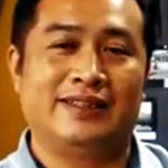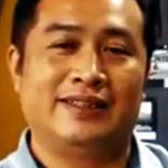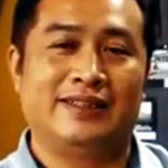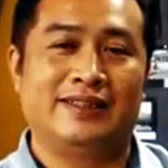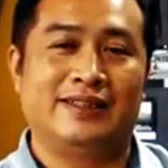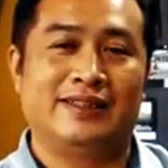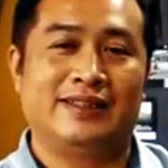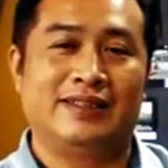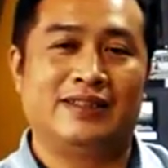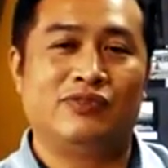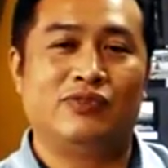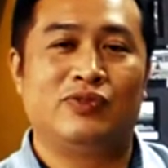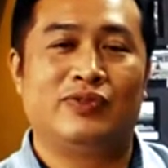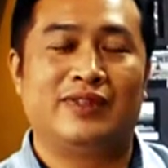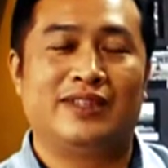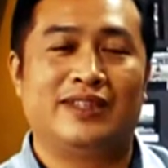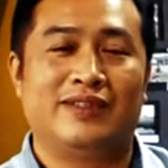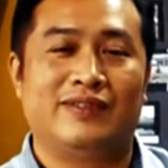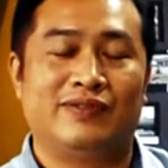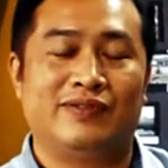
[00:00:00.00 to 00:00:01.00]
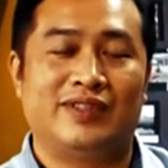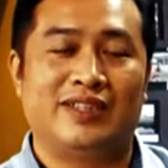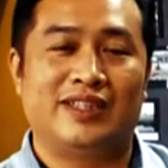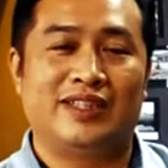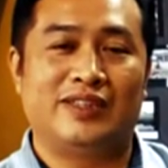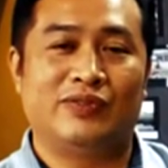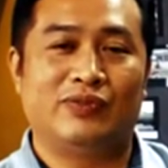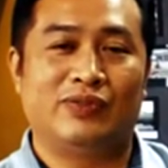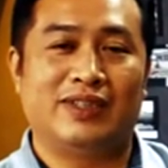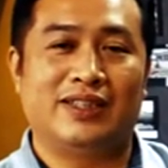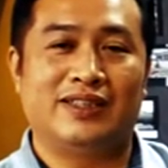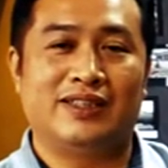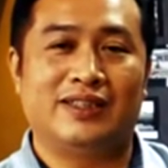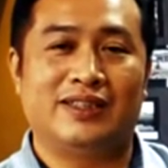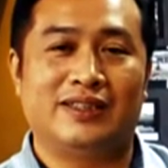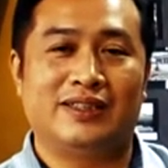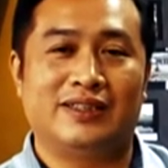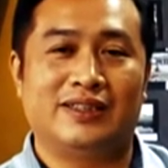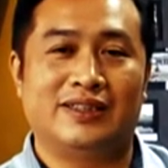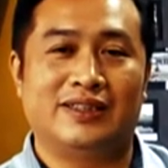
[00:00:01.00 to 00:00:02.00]
Usually when we write
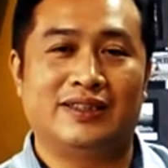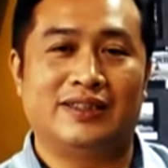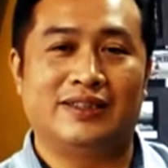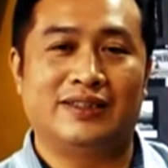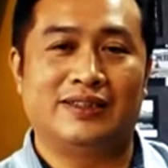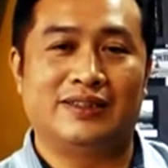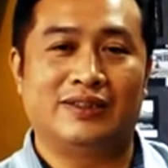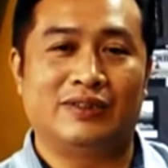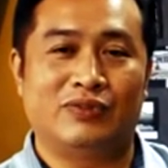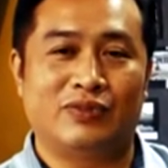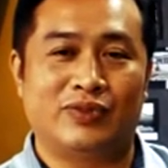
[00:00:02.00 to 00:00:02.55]
long